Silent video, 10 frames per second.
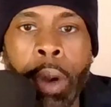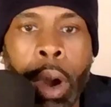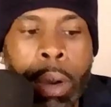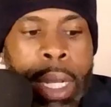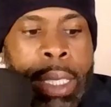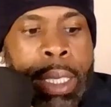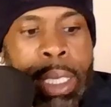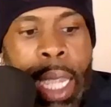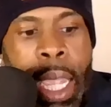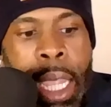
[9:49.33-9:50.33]
all need to
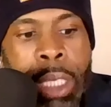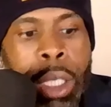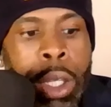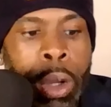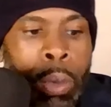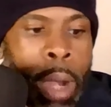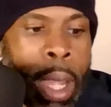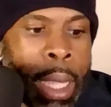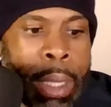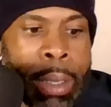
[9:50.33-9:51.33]
change your
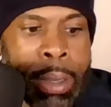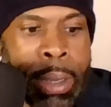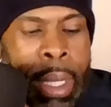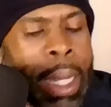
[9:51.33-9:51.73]
ways.